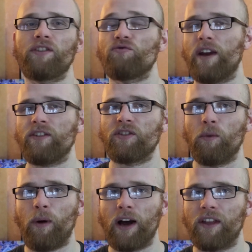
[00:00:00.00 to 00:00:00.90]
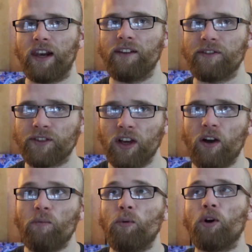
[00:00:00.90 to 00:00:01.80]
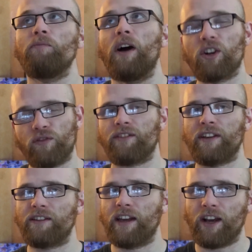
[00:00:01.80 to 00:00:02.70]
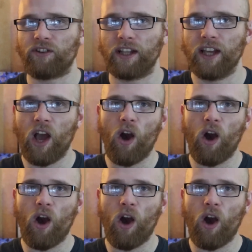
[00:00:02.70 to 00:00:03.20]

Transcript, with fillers: its rest by the lift, but I could rest easy actually.